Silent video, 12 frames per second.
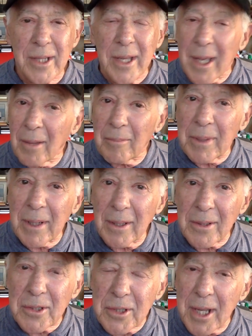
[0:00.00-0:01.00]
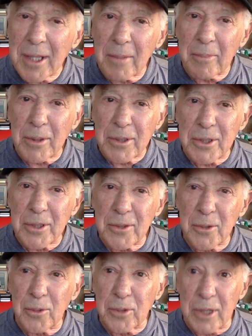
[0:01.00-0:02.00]
say help me to understand, the person
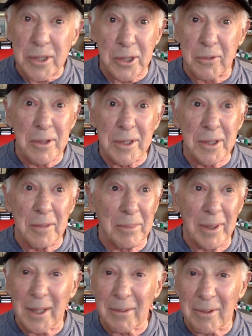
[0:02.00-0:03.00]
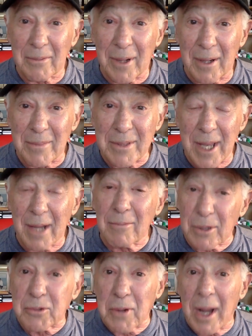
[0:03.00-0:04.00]
who disagrees completely with what I'm saying
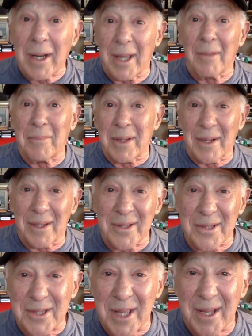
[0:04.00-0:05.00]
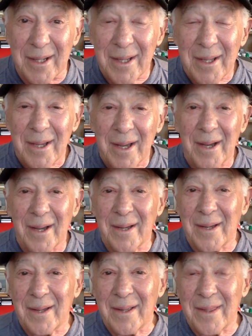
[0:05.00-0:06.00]
will try to help me to understand
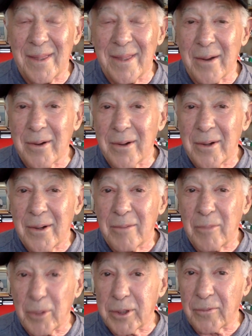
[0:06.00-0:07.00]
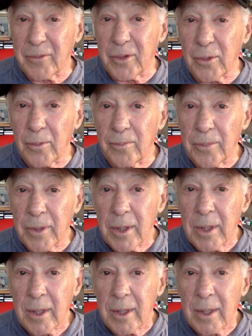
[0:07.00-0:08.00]
their point of view.
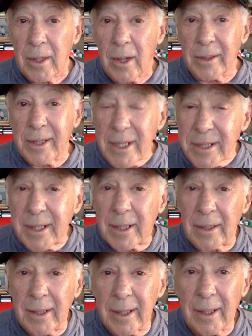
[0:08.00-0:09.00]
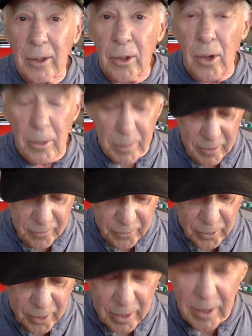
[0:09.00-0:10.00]
Artistically, certainly long
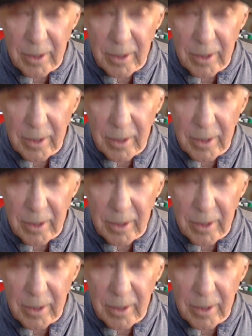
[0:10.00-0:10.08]
before